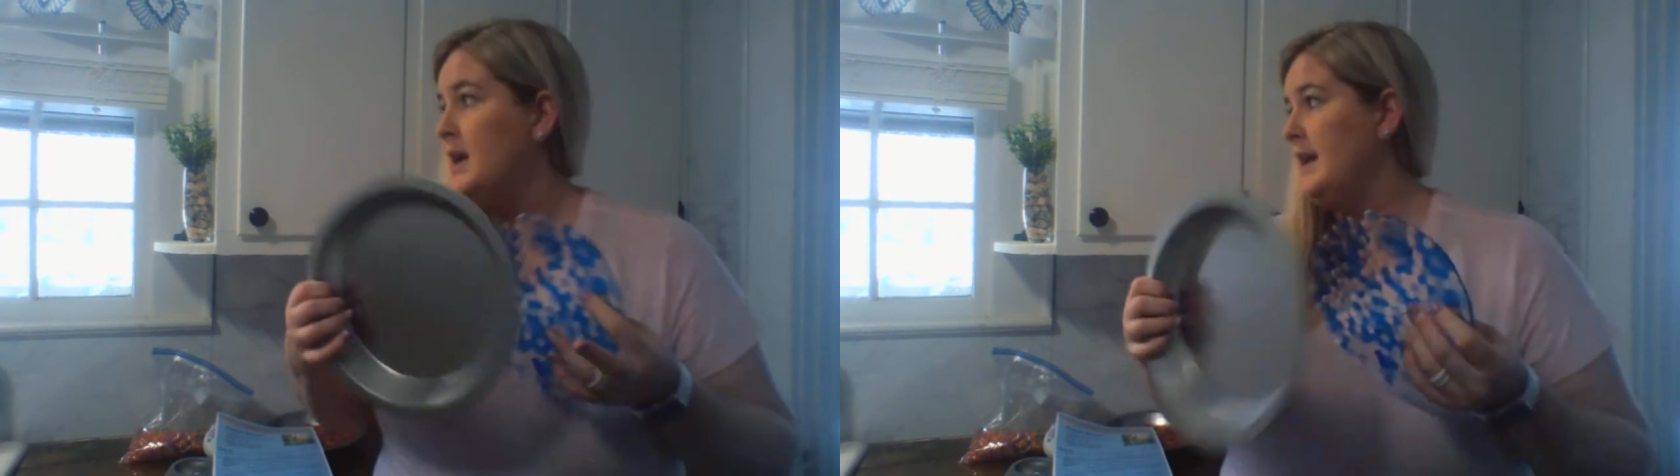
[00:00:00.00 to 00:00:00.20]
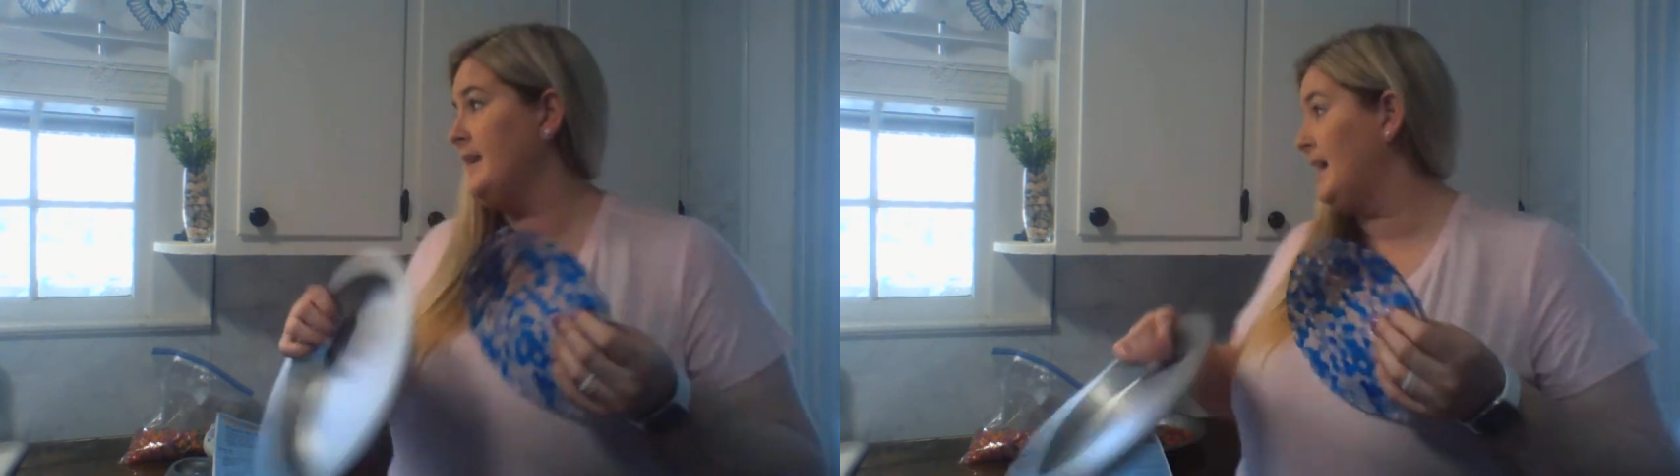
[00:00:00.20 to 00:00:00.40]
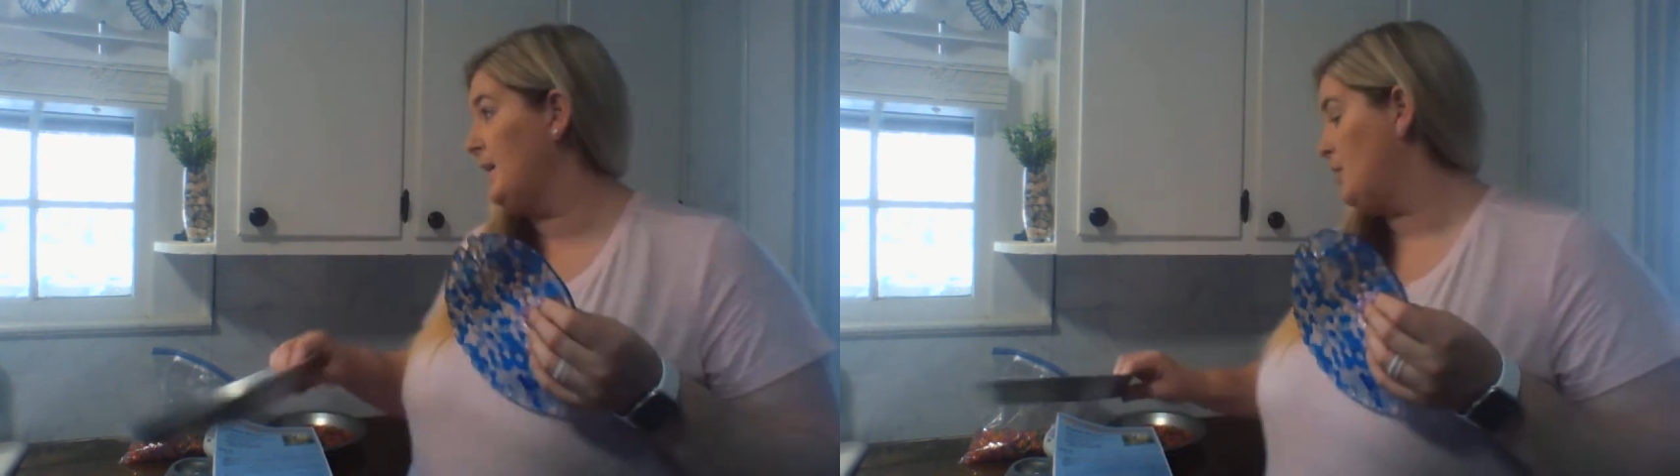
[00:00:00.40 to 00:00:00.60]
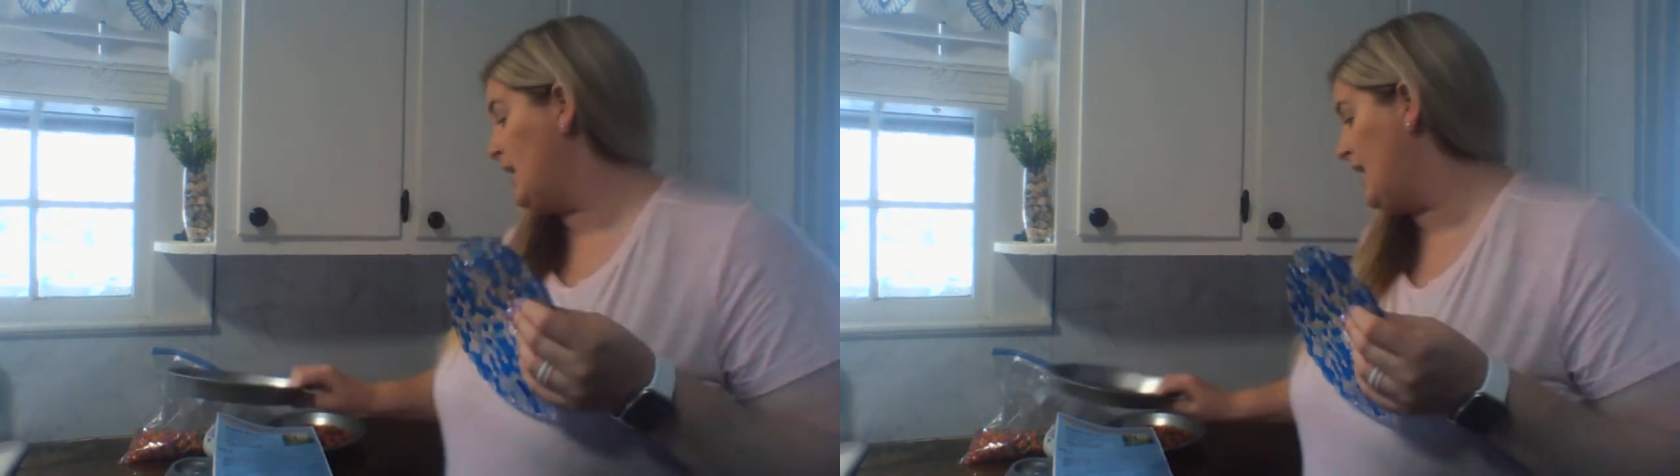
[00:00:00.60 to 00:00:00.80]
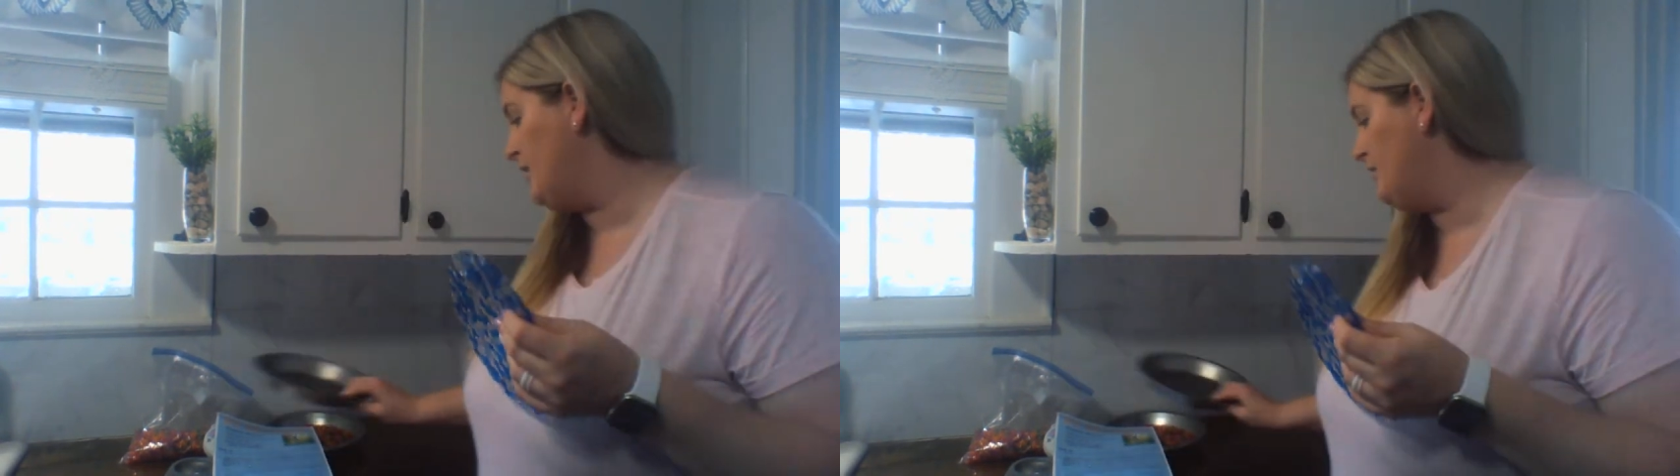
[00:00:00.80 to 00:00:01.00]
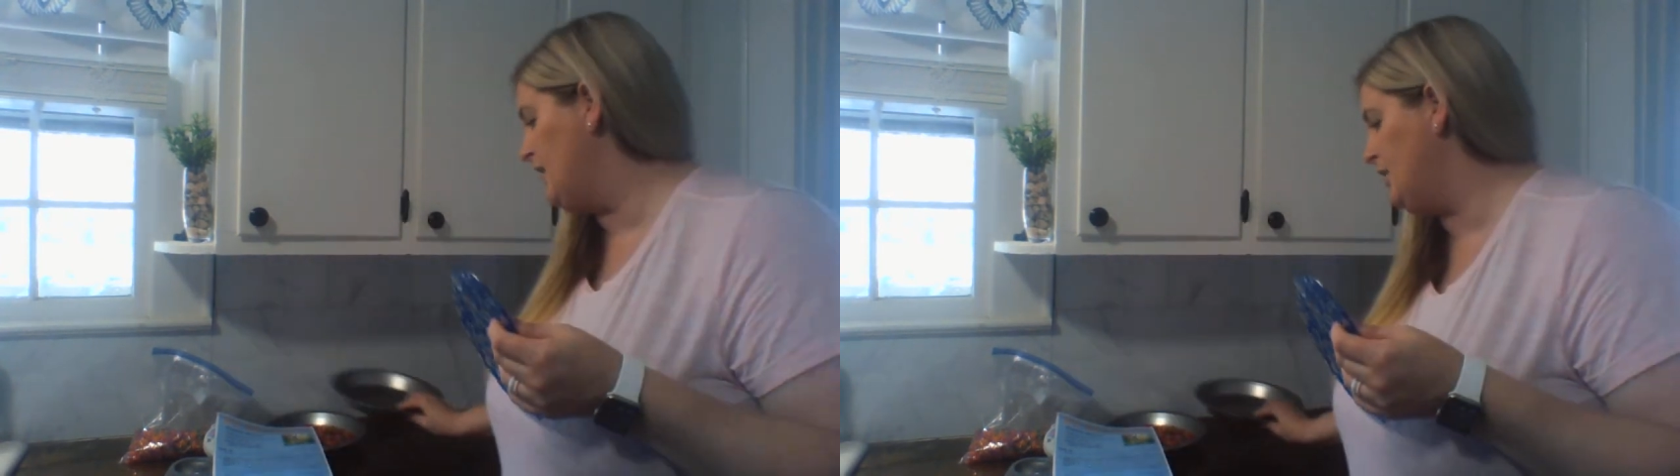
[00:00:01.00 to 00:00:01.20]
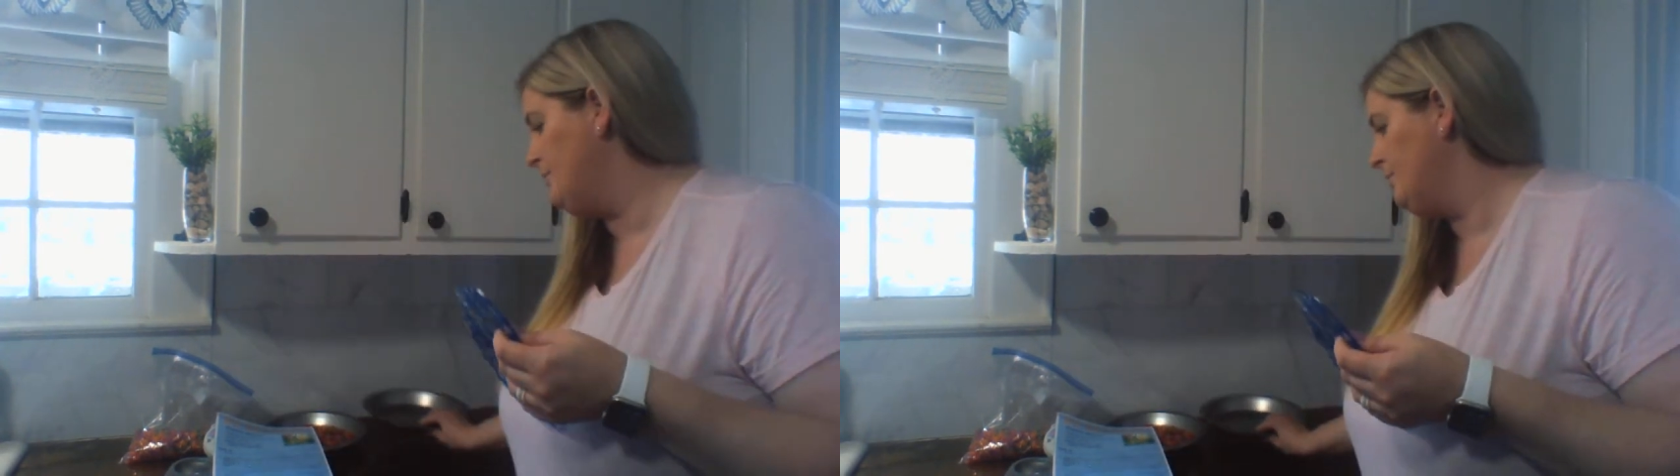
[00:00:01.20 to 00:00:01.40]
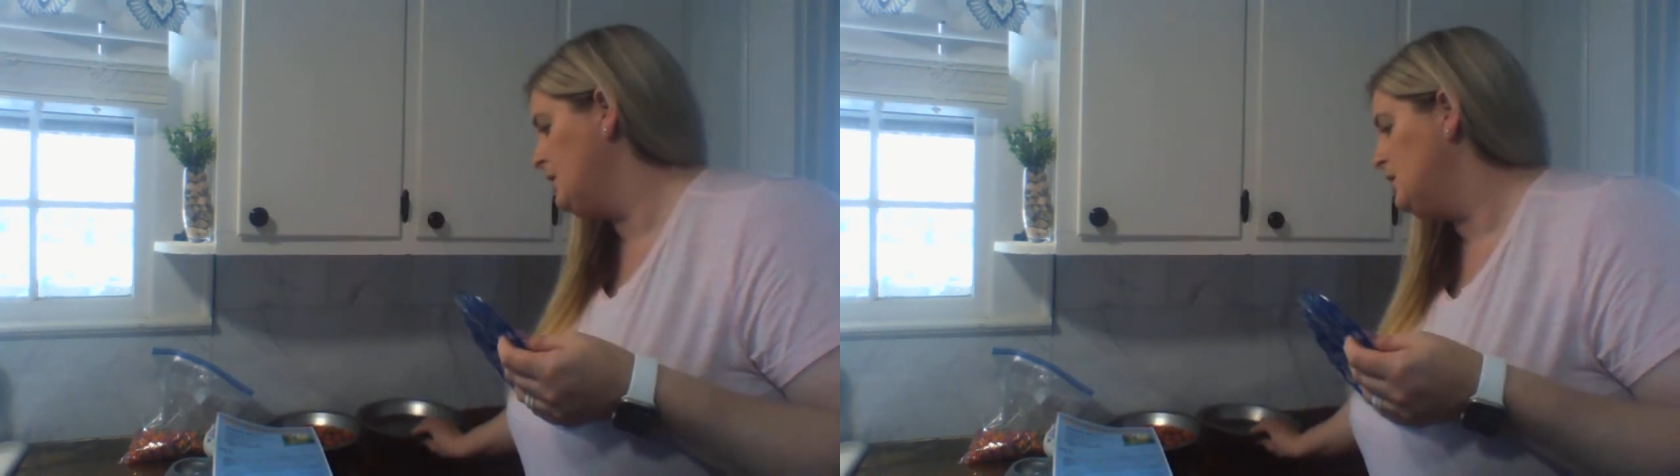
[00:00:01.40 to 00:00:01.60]
and they came right out of there.
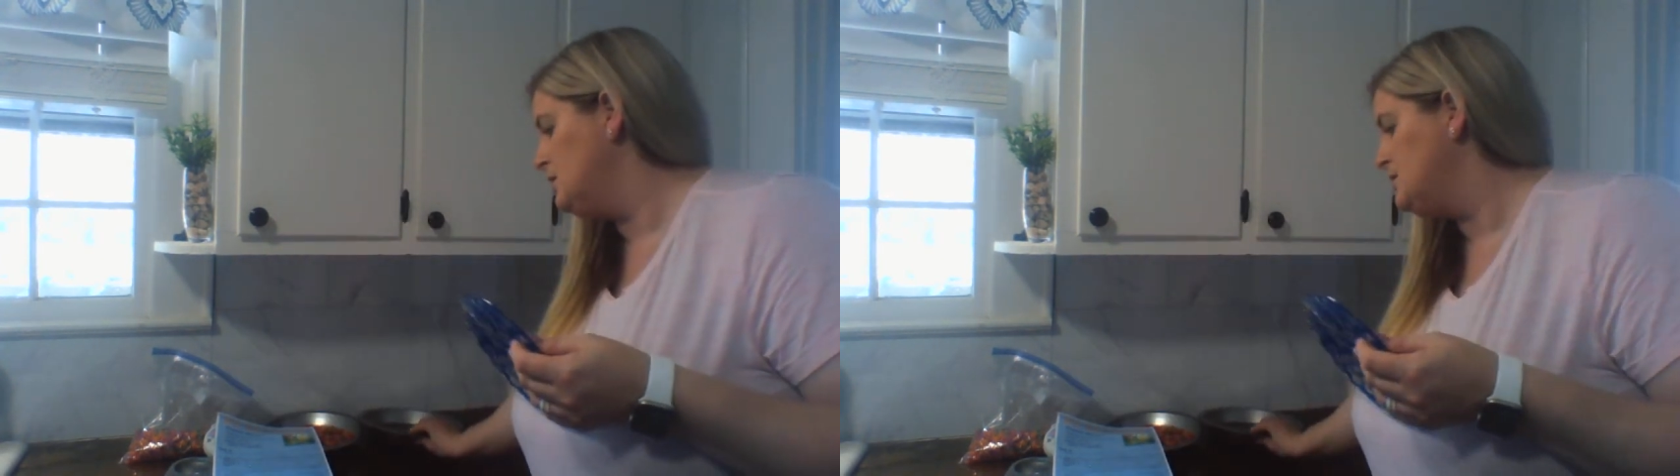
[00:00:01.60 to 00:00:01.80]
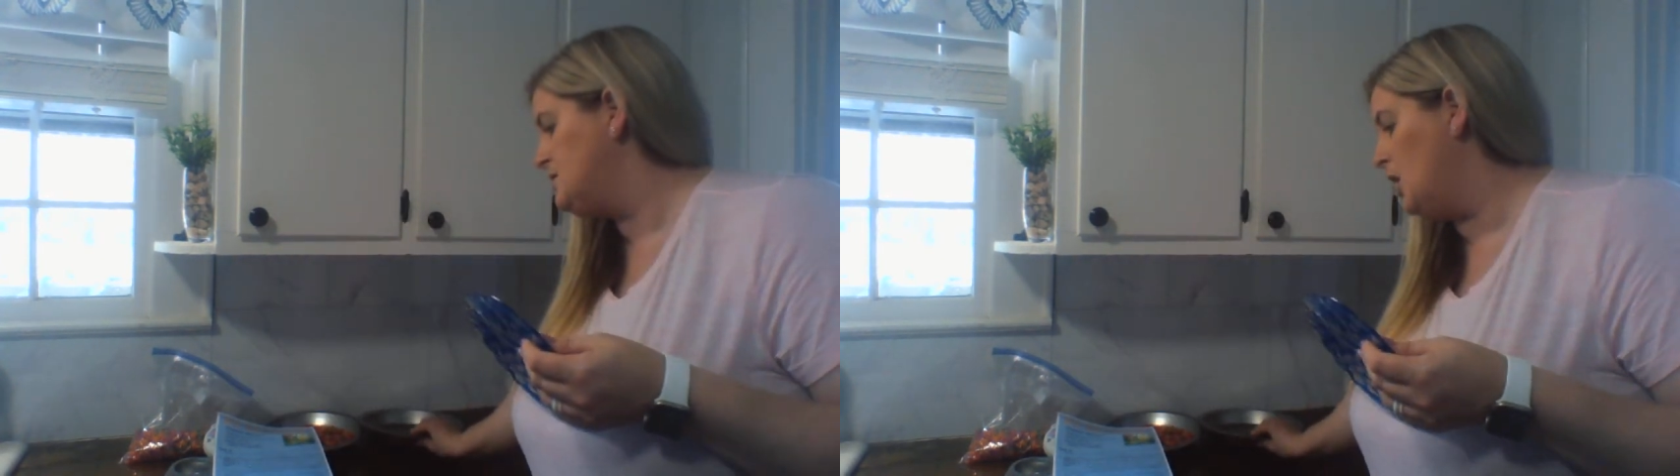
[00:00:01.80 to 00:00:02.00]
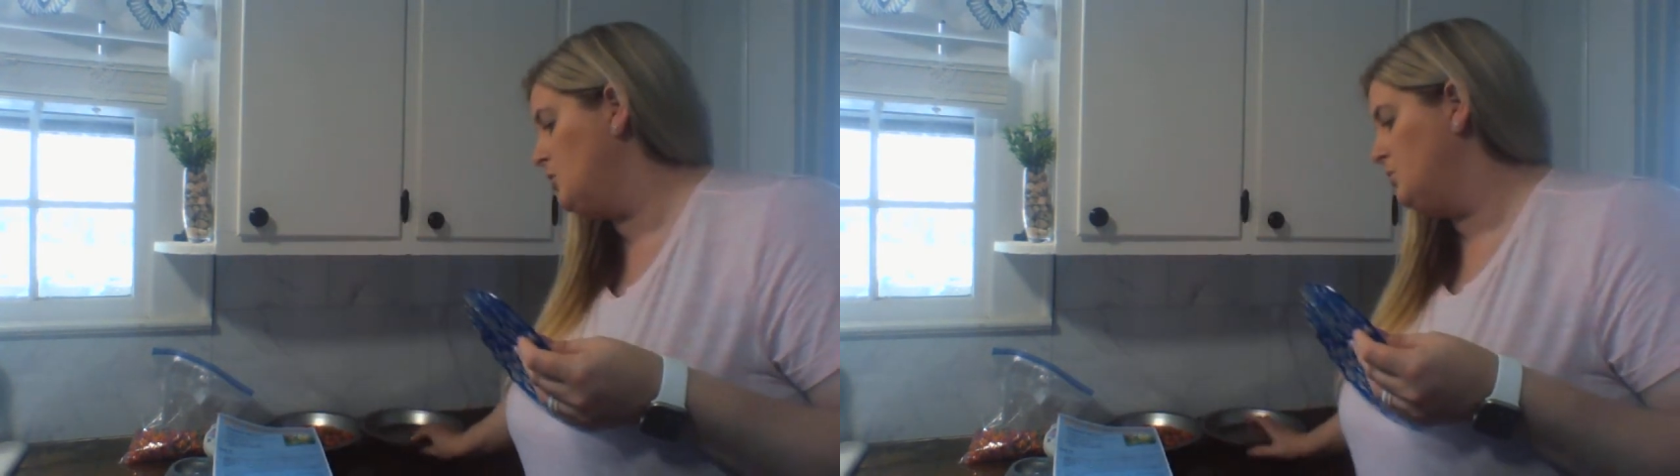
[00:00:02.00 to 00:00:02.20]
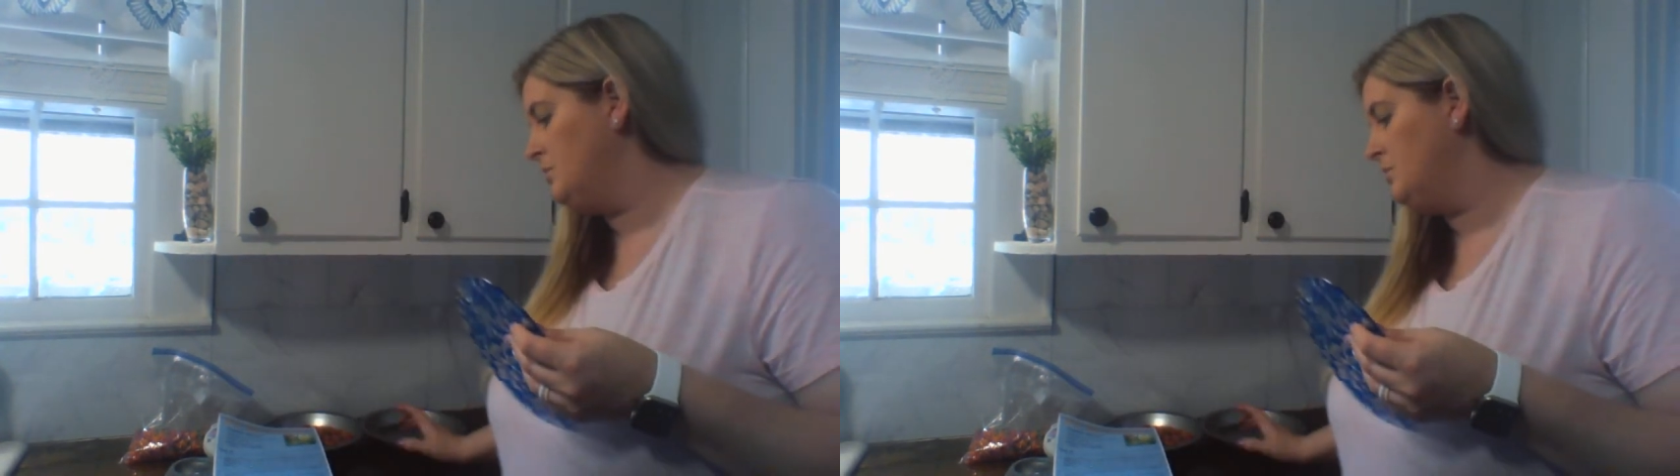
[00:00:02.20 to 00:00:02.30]
So,